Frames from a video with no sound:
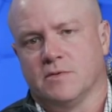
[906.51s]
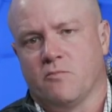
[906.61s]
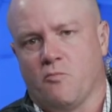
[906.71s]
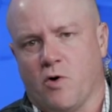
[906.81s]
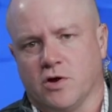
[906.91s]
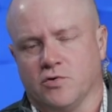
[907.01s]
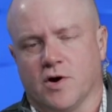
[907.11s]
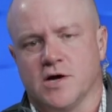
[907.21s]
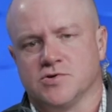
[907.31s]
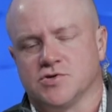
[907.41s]
what you
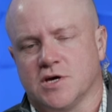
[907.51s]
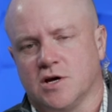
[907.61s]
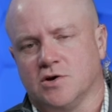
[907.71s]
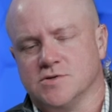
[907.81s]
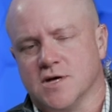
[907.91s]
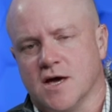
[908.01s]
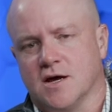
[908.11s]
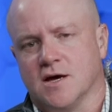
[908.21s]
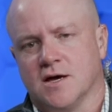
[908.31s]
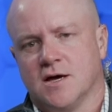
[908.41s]
guys are seeing in your
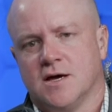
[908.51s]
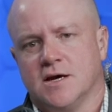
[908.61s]
data